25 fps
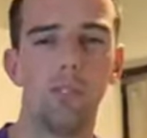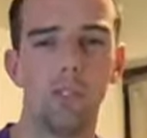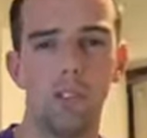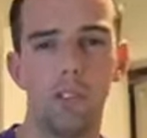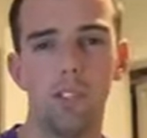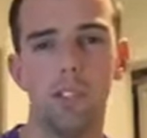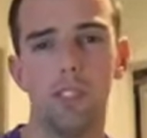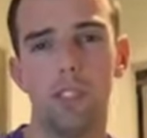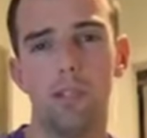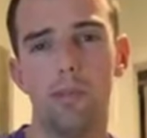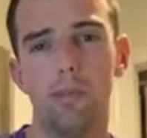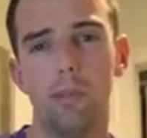
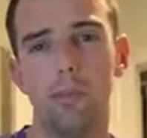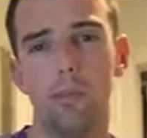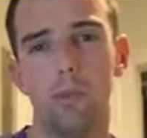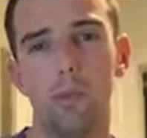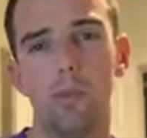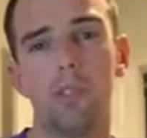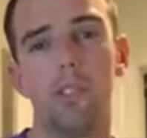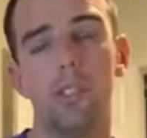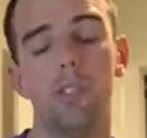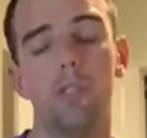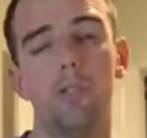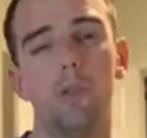are some of the
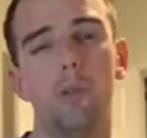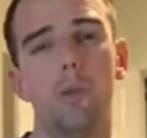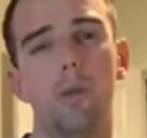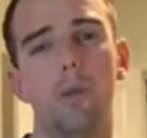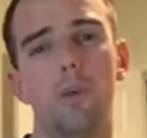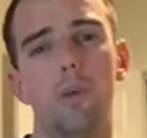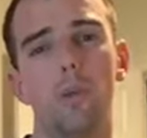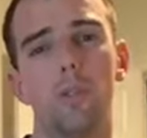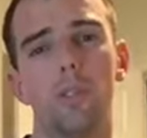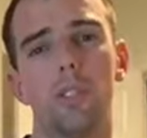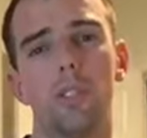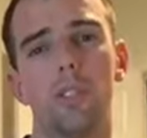most
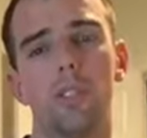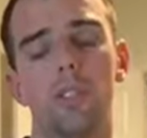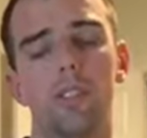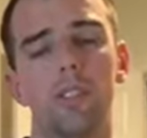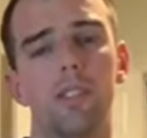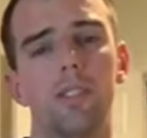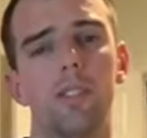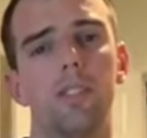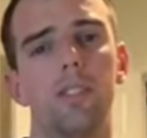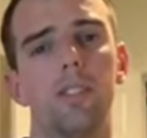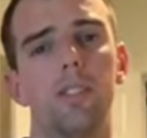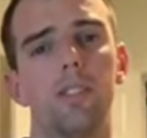difficult
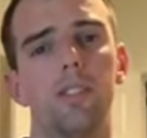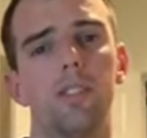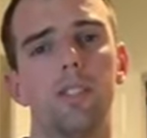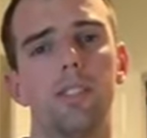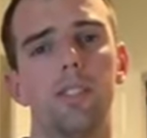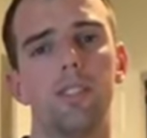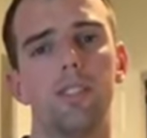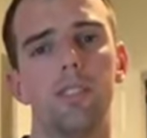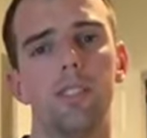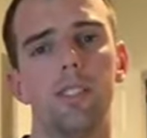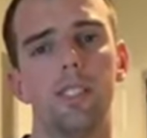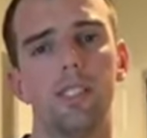
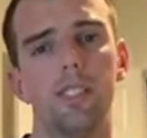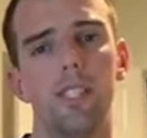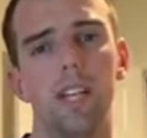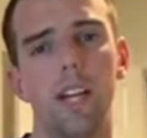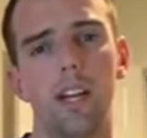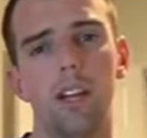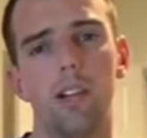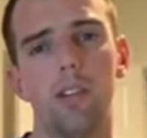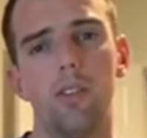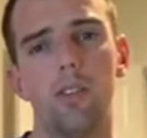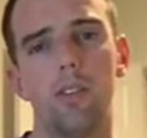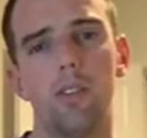to
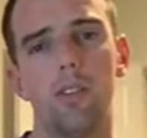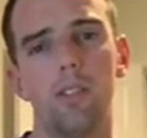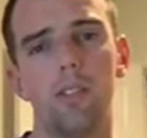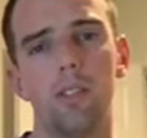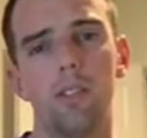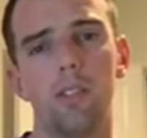tackle.